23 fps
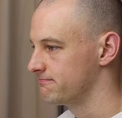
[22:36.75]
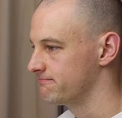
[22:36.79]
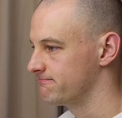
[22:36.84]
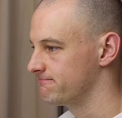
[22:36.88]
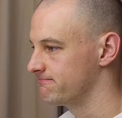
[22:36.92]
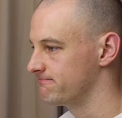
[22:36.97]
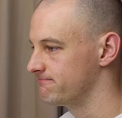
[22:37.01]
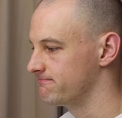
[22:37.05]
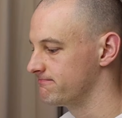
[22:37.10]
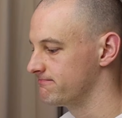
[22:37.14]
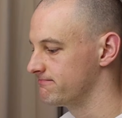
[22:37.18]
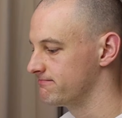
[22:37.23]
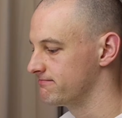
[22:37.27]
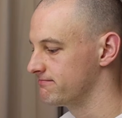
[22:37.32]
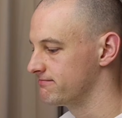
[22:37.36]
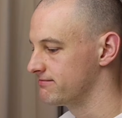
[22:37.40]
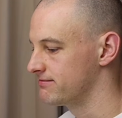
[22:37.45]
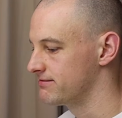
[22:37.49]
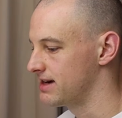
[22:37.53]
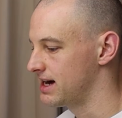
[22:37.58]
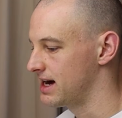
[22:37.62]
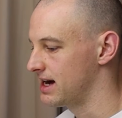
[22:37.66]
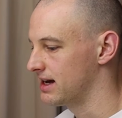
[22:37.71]

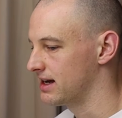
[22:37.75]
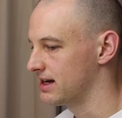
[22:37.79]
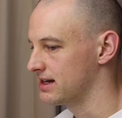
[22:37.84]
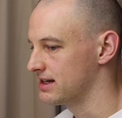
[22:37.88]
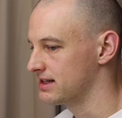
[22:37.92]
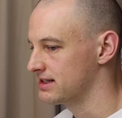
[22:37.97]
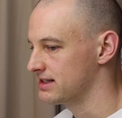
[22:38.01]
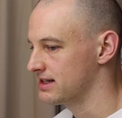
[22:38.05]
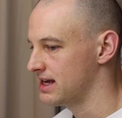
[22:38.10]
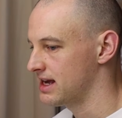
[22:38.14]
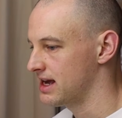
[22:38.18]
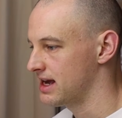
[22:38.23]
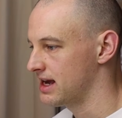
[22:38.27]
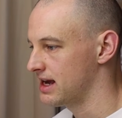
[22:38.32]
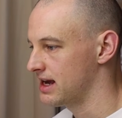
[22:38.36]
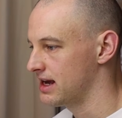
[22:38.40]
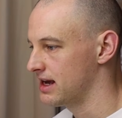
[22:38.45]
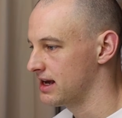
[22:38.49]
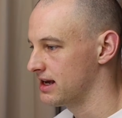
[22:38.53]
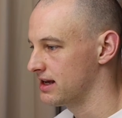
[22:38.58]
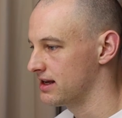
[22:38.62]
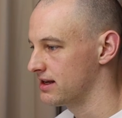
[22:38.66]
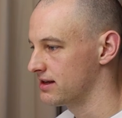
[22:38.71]
I'm going to
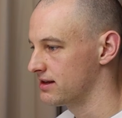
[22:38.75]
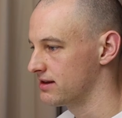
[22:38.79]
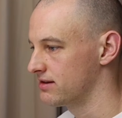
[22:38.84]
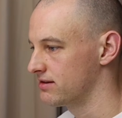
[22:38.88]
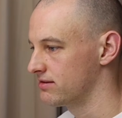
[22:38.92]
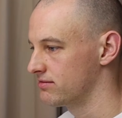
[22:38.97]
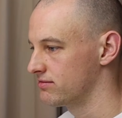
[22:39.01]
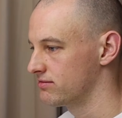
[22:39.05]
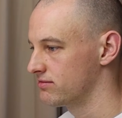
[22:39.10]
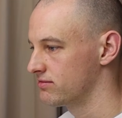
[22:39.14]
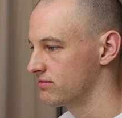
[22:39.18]
say